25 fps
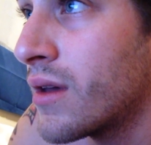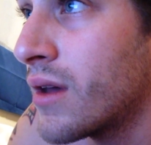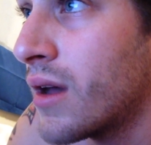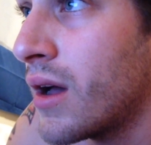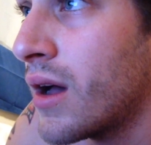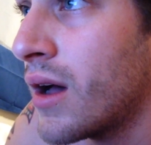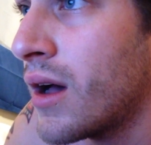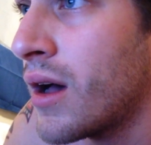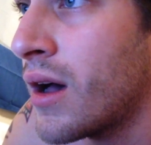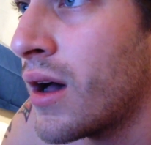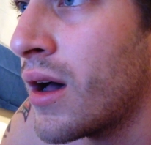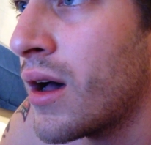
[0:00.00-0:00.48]

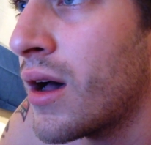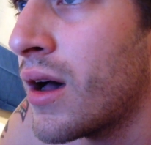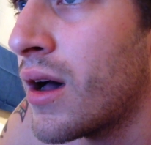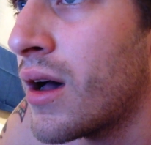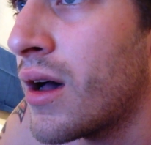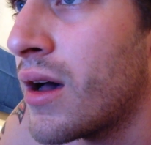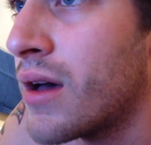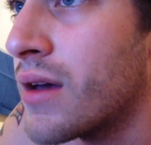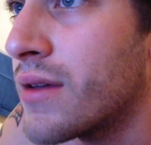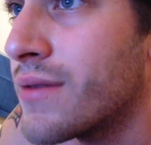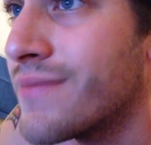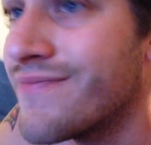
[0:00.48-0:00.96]

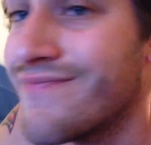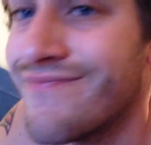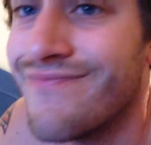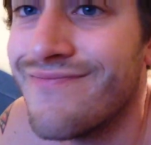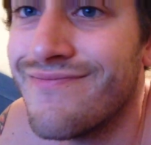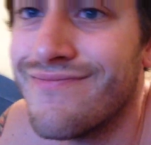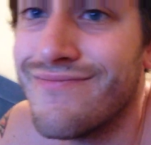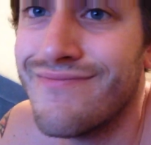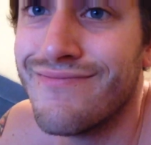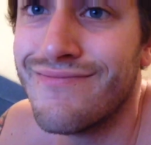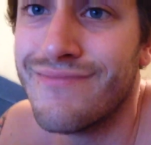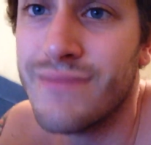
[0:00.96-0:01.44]
uh,
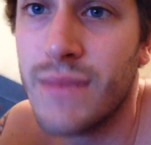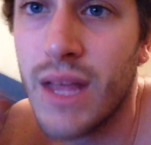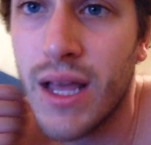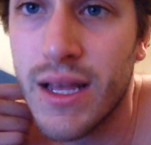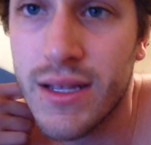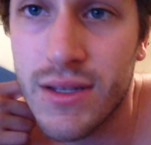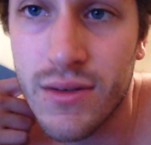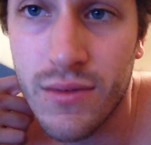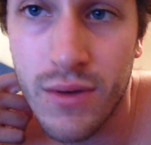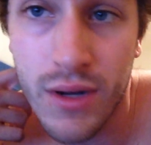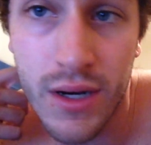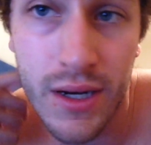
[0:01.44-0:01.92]

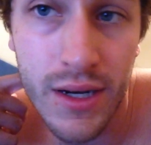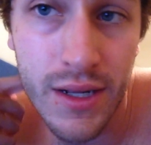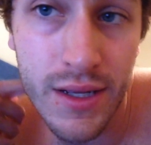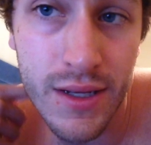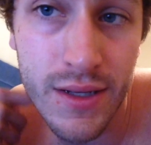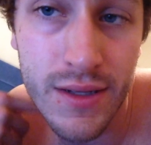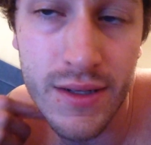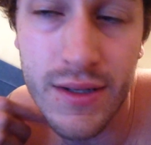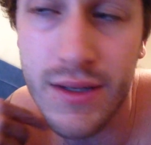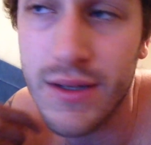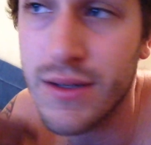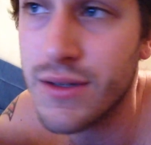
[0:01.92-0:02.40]
that's what it
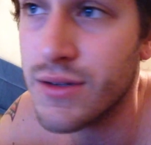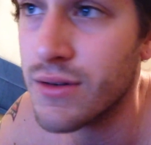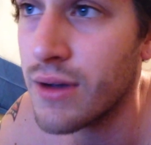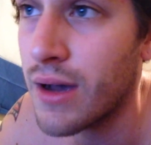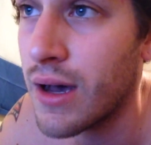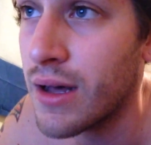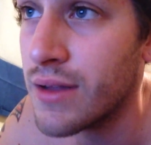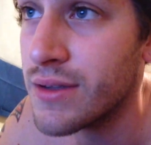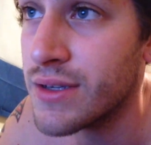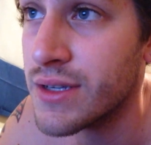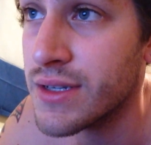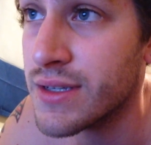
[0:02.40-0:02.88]
is. So
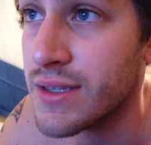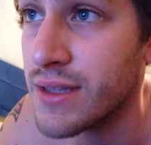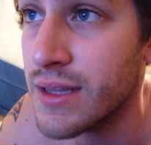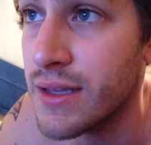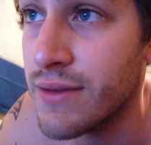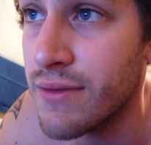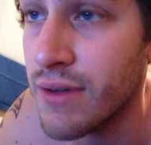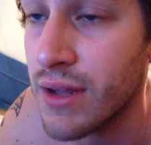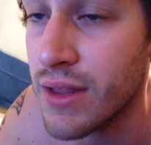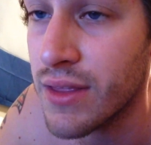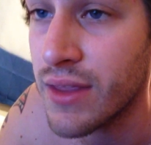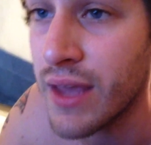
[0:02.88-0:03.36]
I'll just
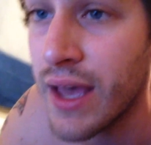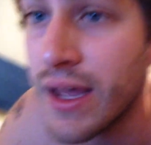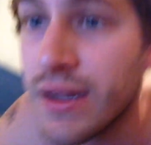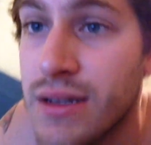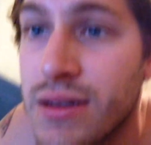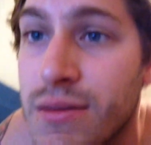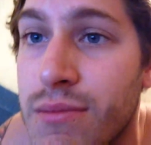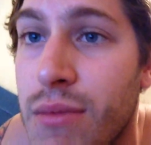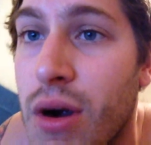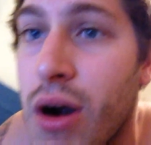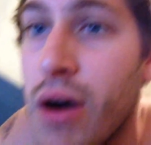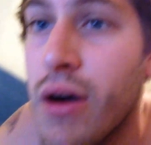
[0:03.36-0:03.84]
leave it at that.
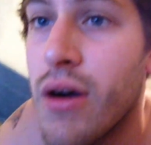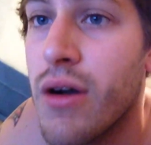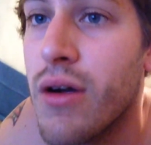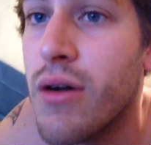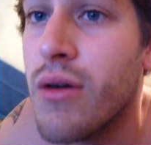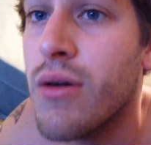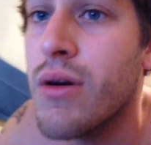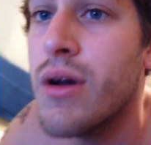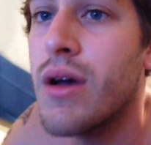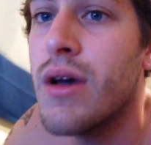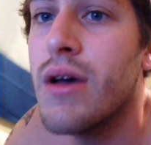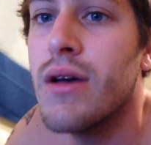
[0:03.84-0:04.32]

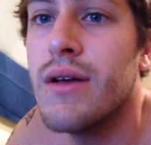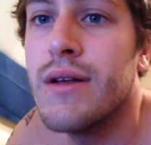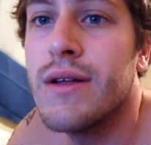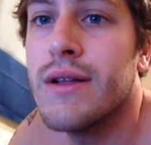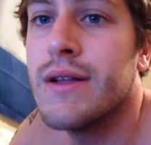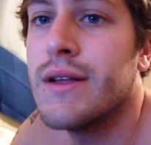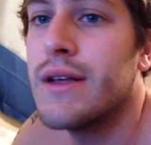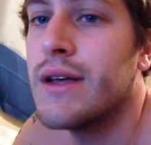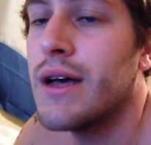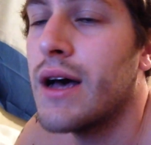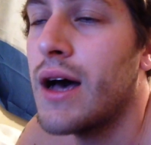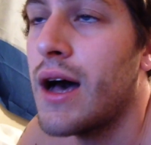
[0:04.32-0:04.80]
Tomorrow,
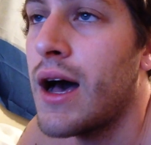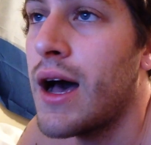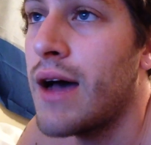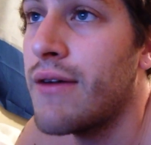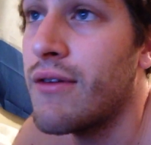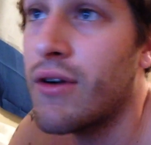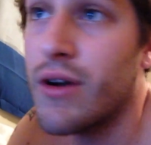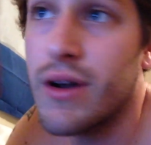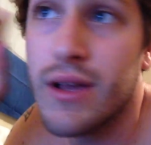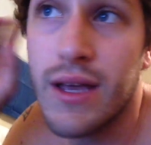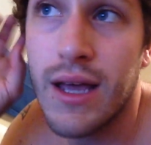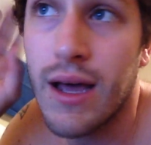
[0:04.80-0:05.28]

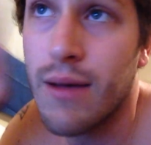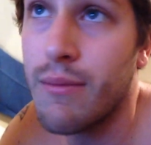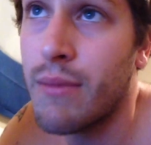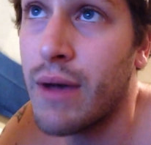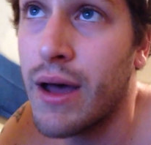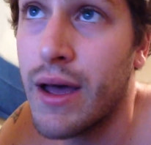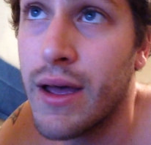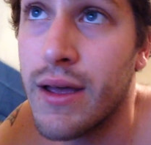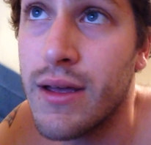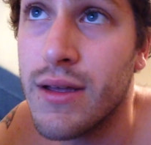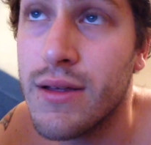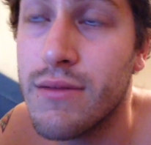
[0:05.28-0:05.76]
I've already got
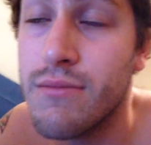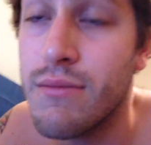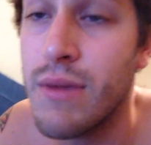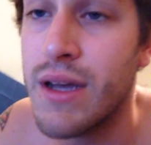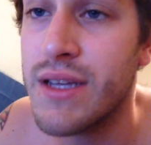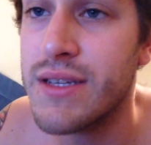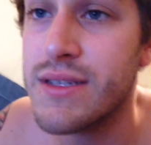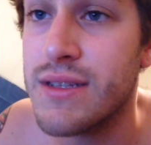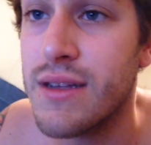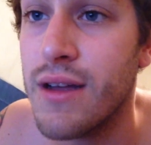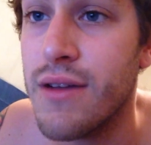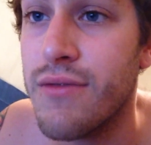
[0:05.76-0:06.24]
my my
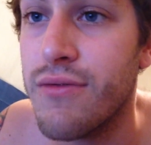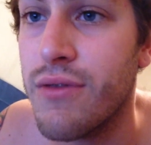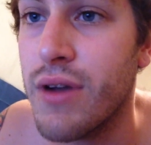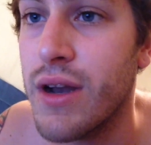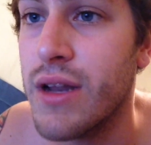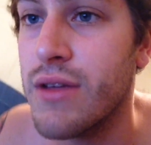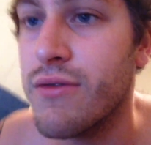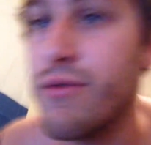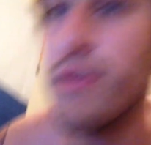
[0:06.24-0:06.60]
stuff ready